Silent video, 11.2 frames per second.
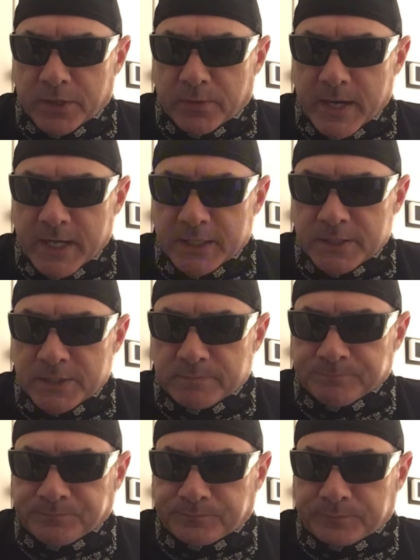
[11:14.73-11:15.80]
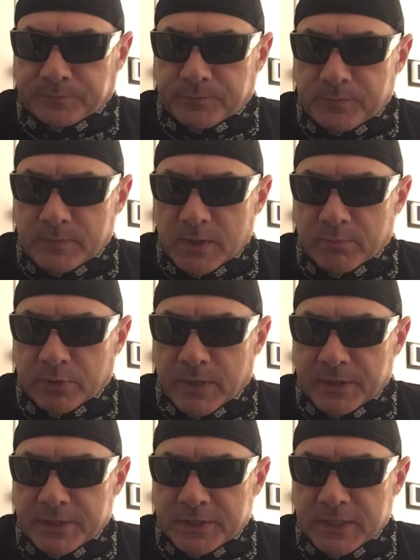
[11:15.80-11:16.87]
arrays,
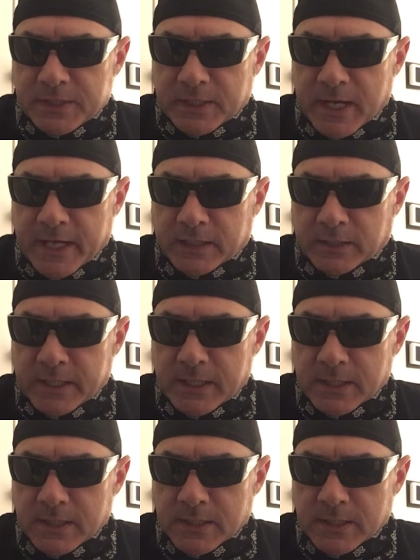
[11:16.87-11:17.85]
parentheses, likely